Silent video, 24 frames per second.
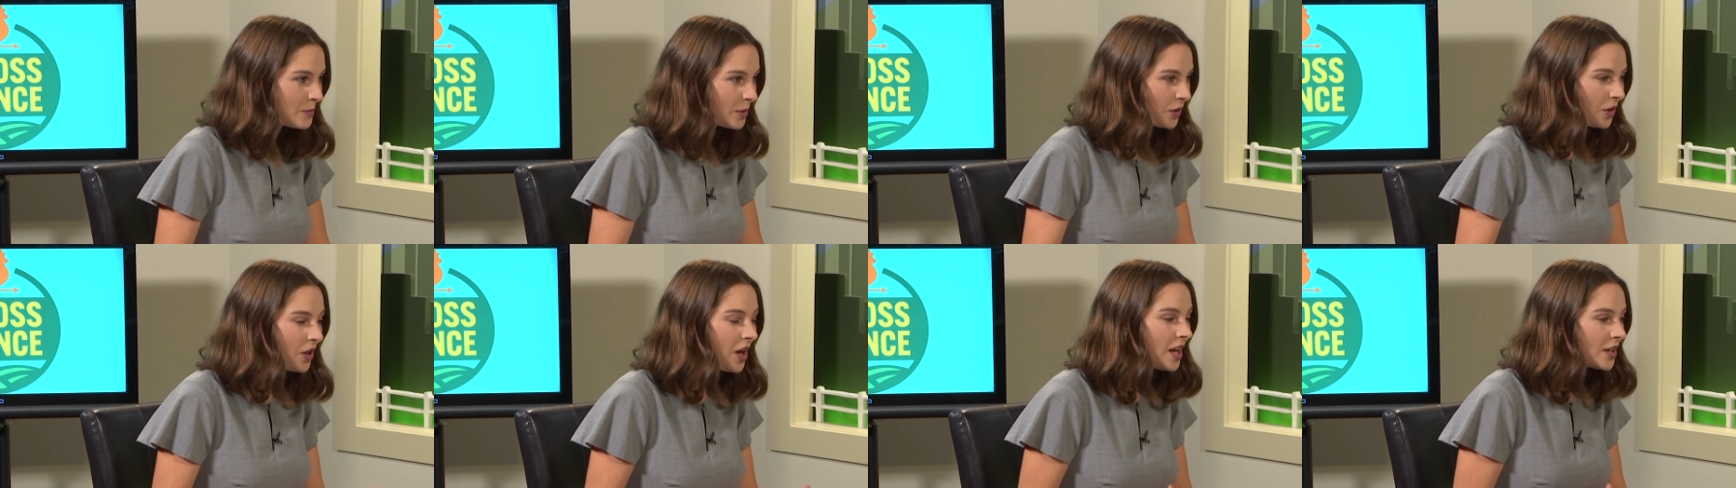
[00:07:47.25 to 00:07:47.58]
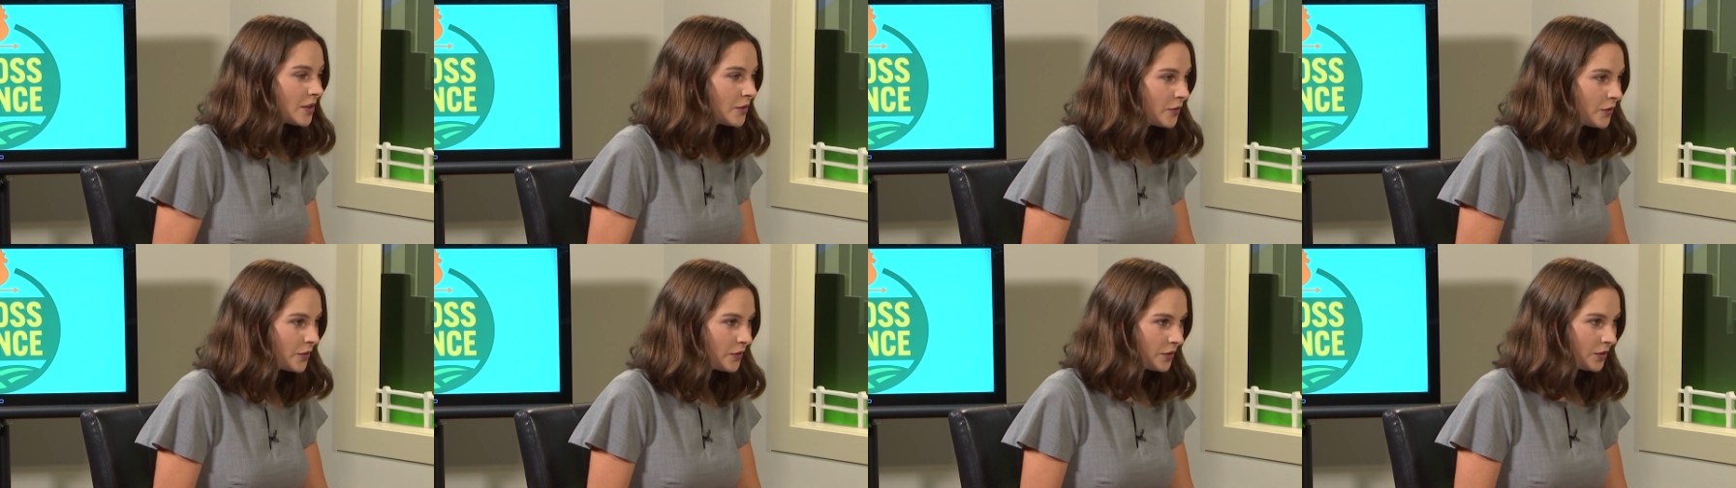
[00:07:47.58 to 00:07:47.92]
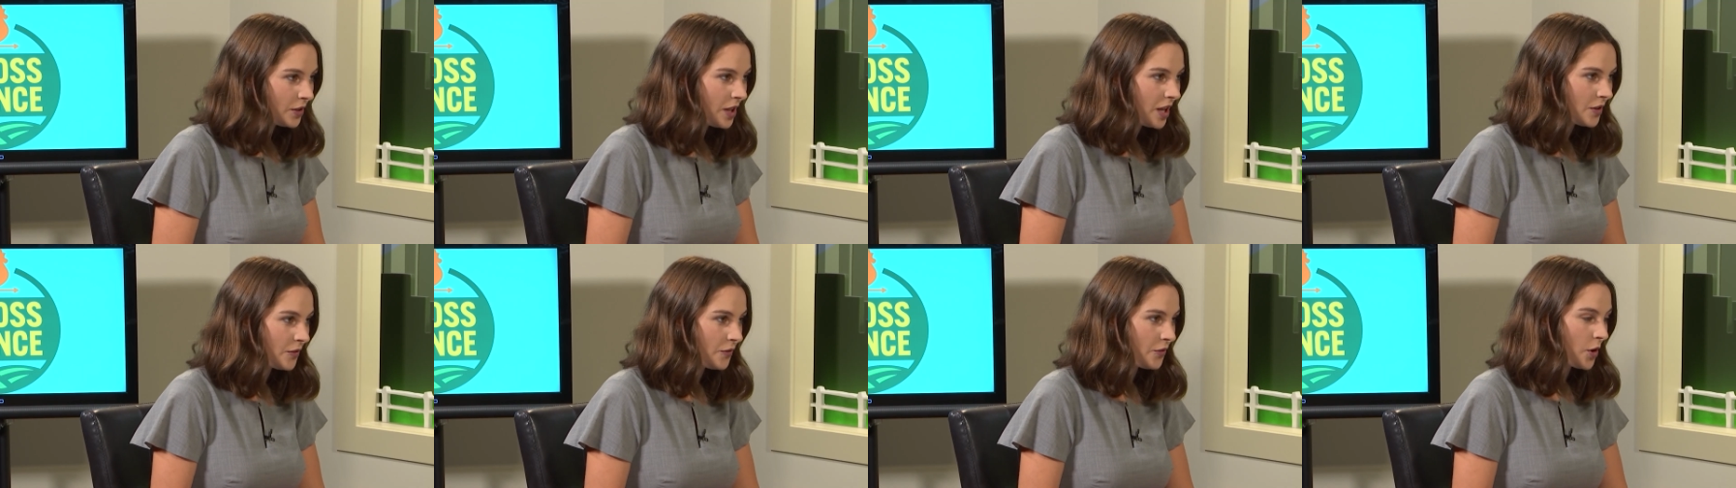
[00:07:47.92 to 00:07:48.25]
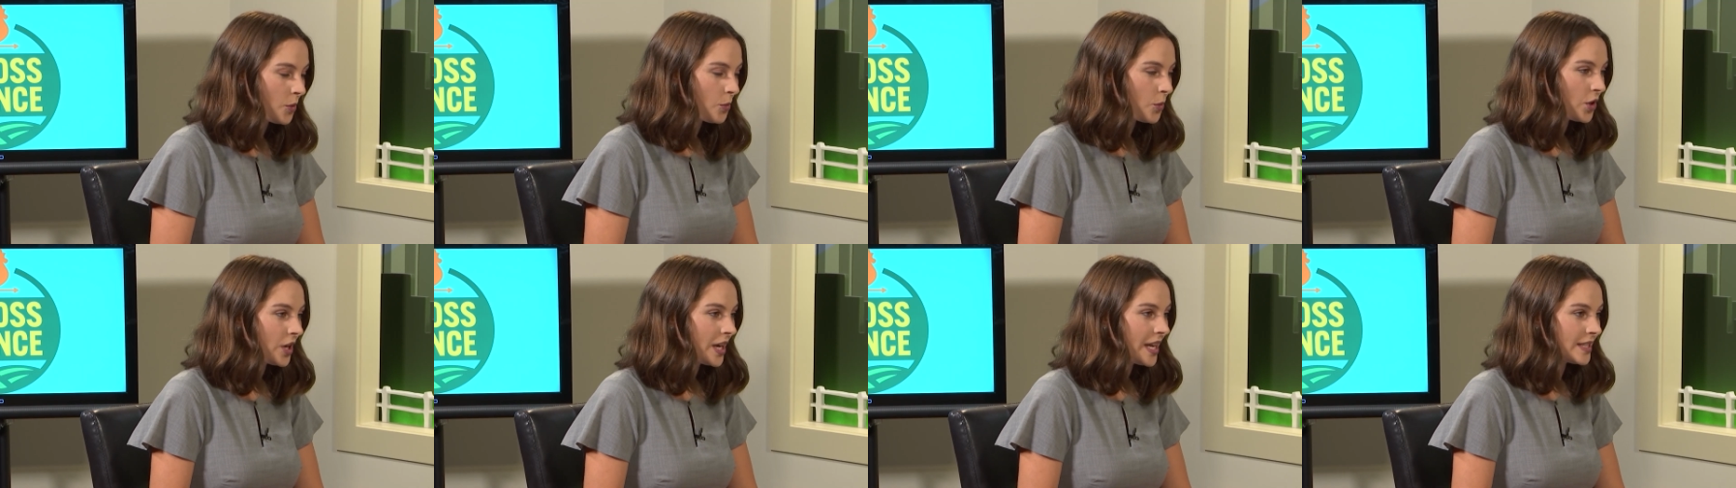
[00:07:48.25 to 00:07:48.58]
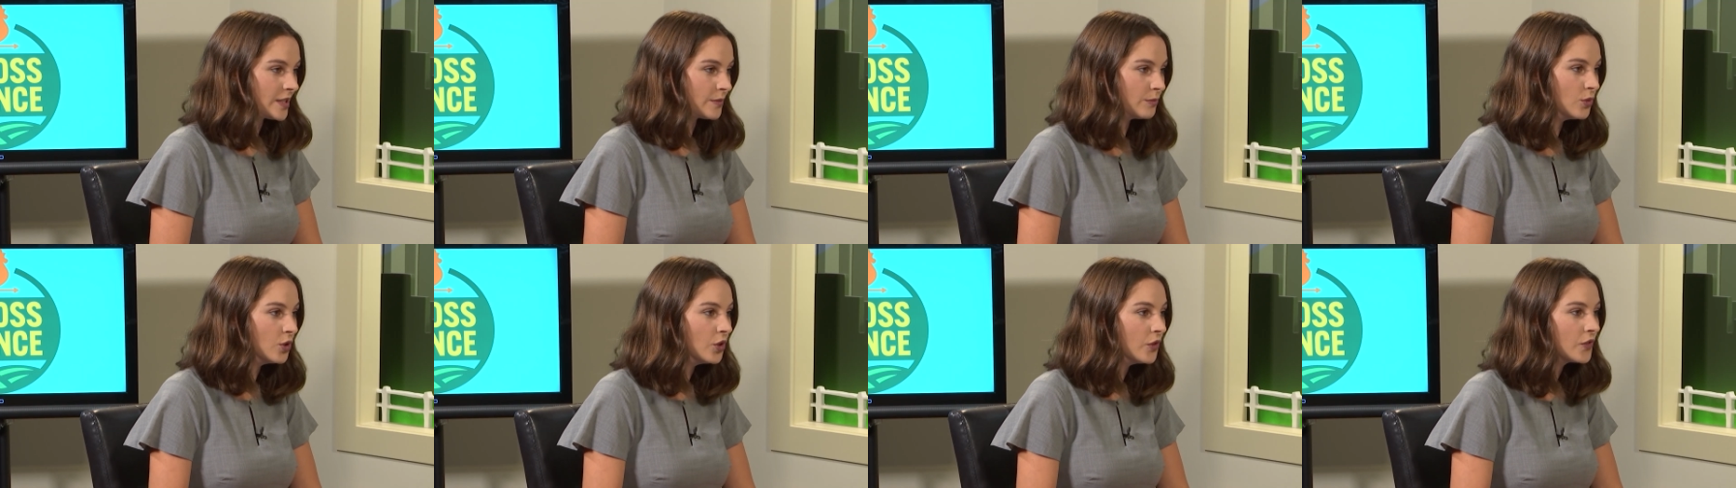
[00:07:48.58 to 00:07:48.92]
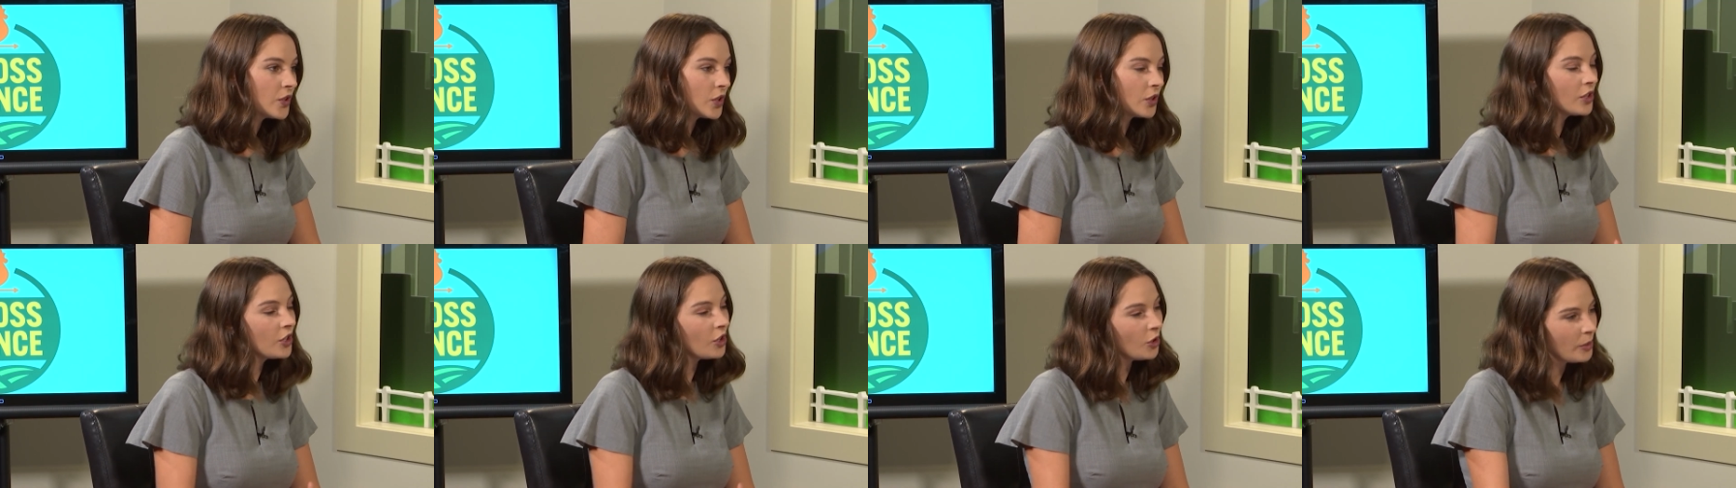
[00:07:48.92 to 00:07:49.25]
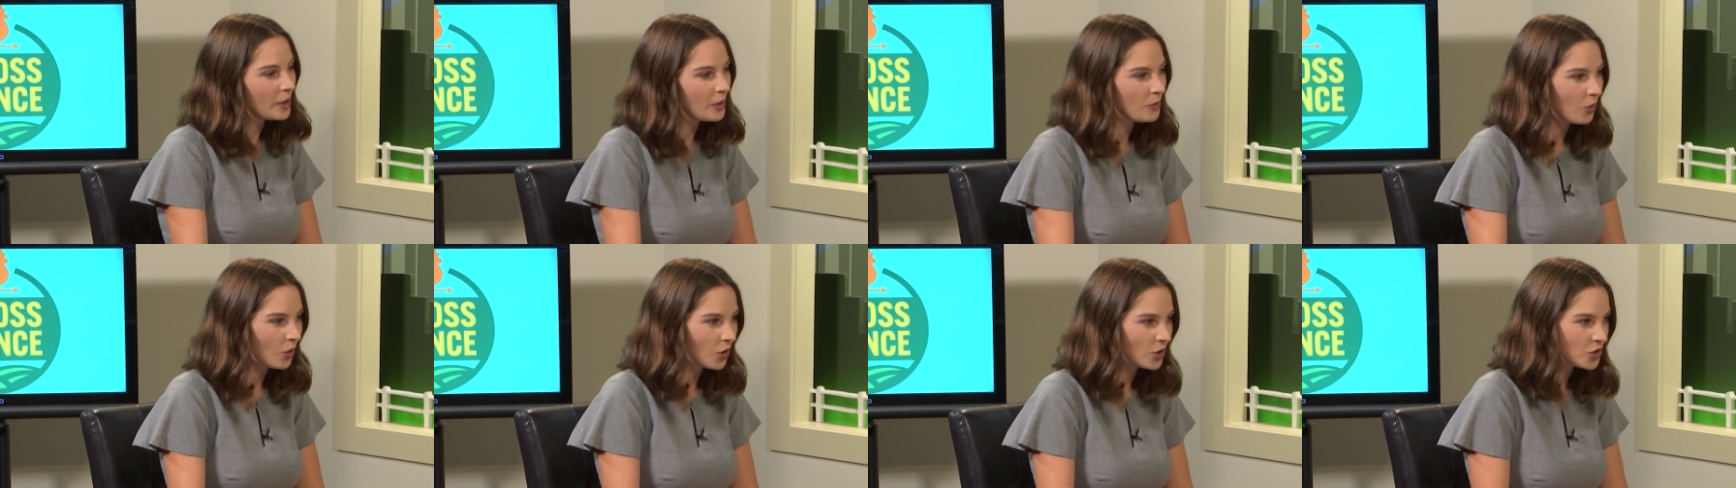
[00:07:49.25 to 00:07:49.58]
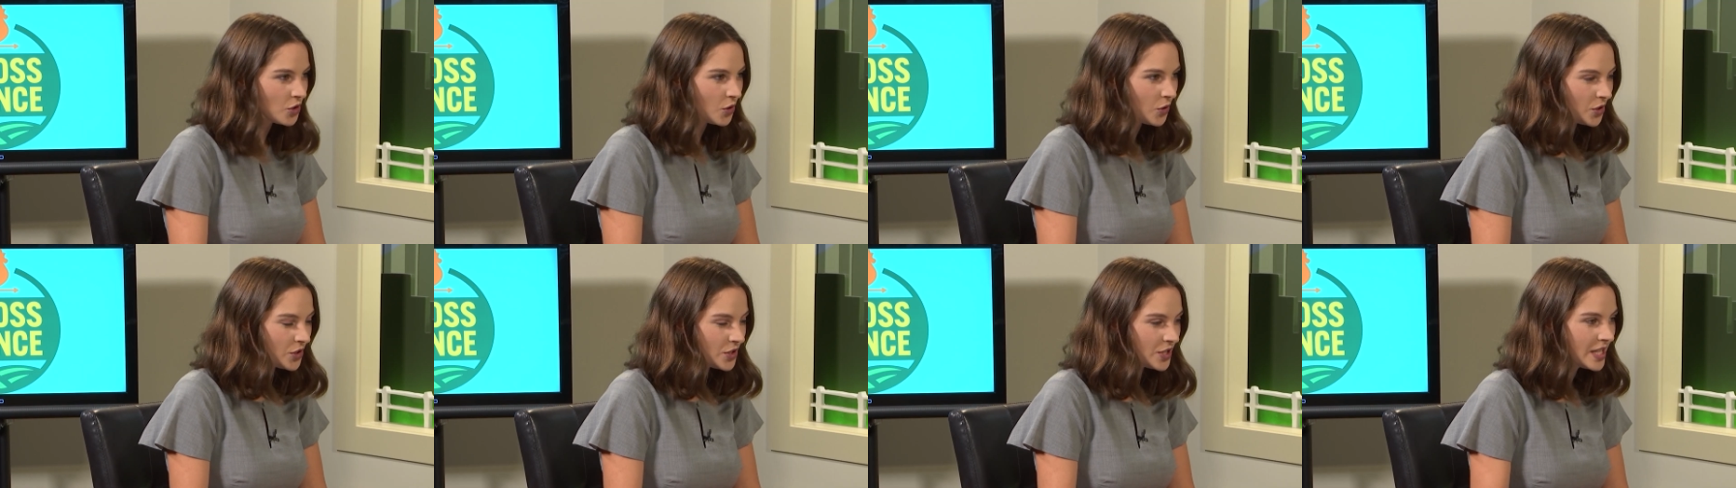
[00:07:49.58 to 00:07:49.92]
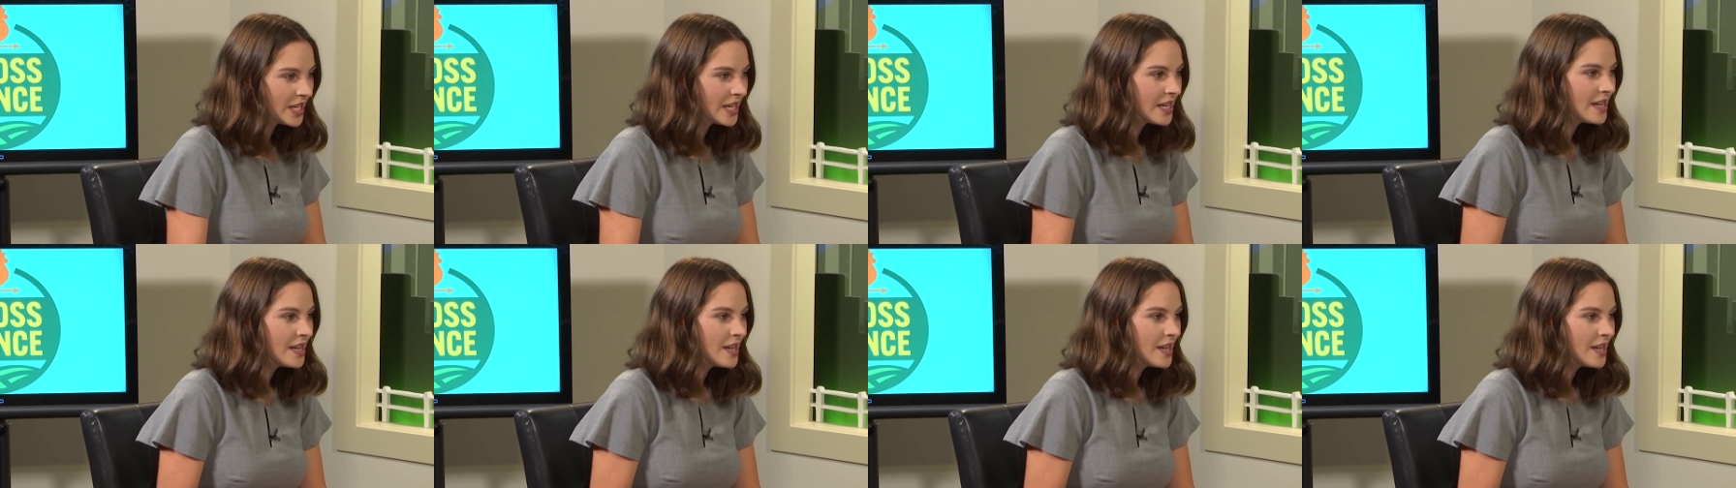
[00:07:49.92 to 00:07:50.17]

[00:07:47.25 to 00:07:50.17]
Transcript: a lot of a lot of farm work has moved a little bit more towards